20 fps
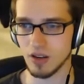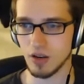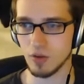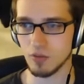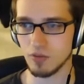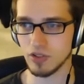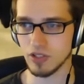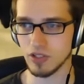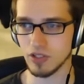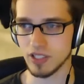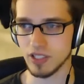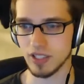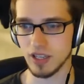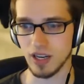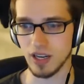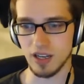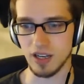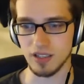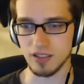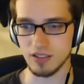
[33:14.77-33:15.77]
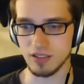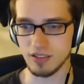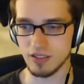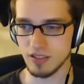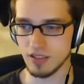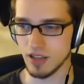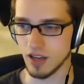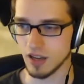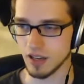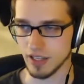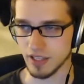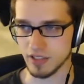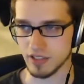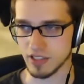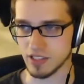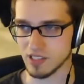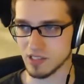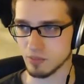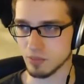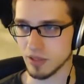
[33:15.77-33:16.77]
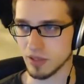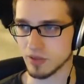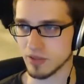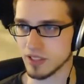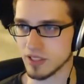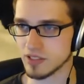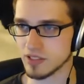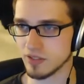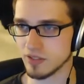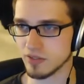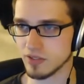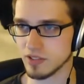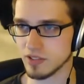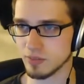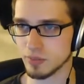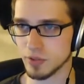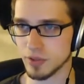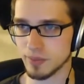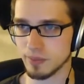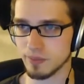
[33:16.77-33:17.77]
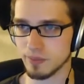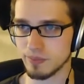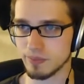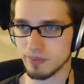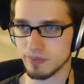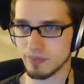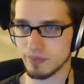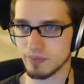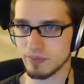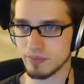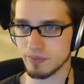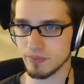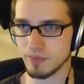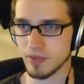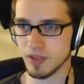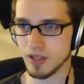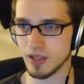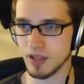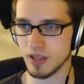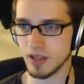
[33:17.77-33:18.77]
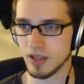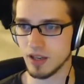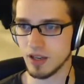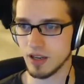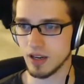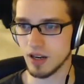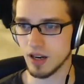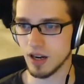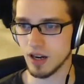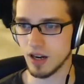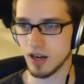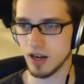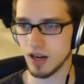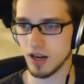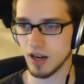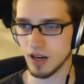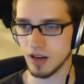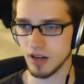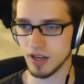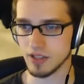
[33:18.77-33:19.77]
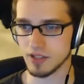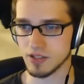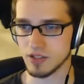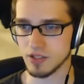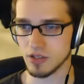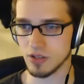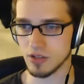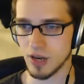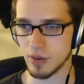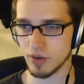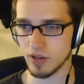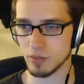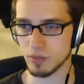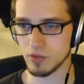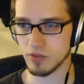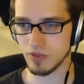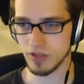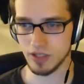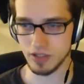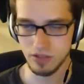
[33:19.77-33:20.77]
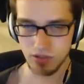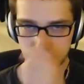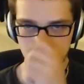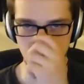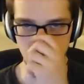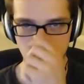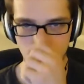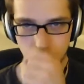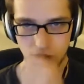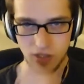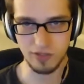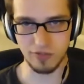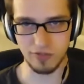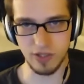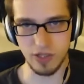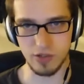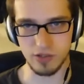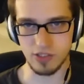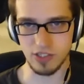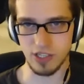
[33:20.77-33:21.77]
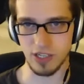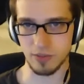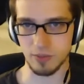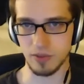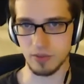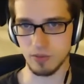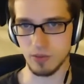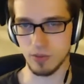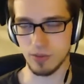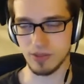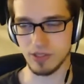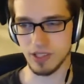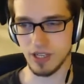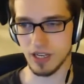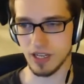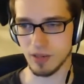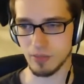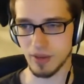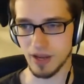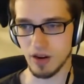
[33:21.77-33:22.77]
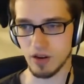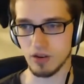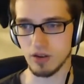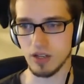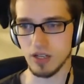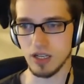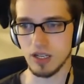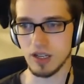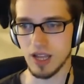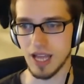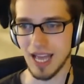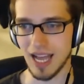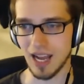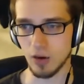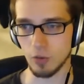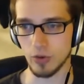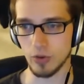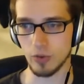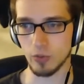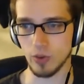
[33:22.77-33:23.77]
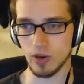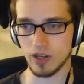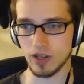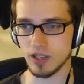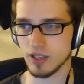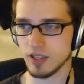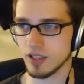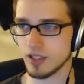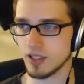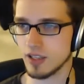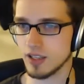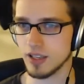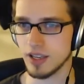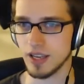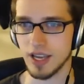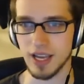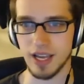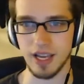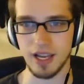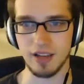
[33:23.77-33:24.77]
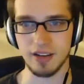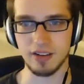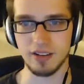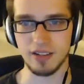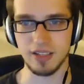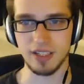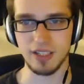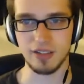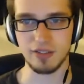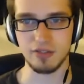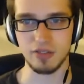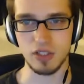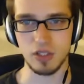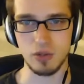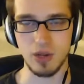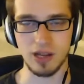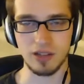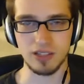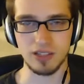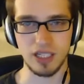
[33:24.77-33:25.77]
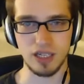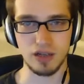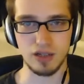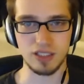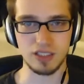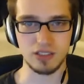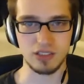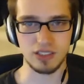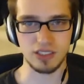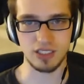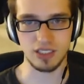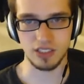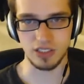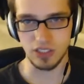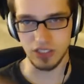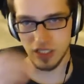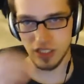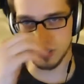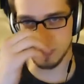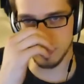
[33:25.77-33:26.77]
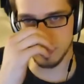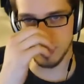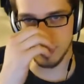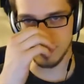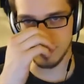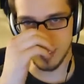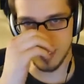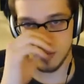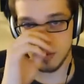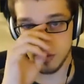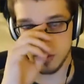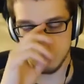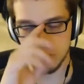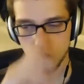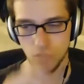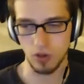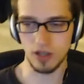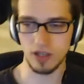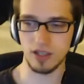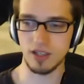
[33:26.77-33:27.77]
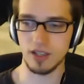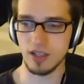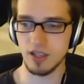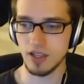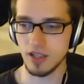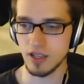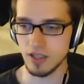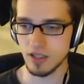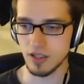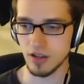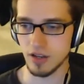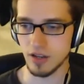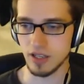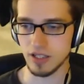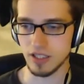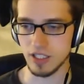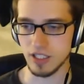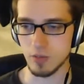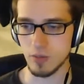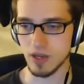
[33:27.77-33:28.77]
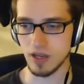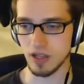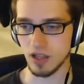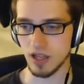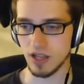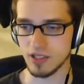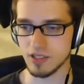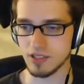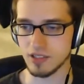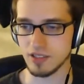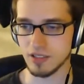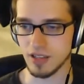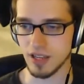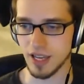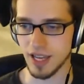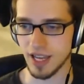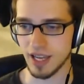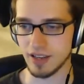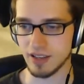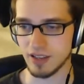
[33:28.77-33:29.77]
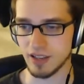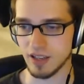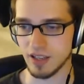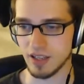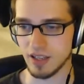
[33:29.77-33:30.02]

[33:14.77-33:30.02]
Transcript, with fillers: Hopefully, I'll get a chance to play with that stuff at some point. All right, so now we're going to move on to the workflow segment, where we talk about how we work. And if you out there are interested in sharing with us how you work, go ahead and email us at...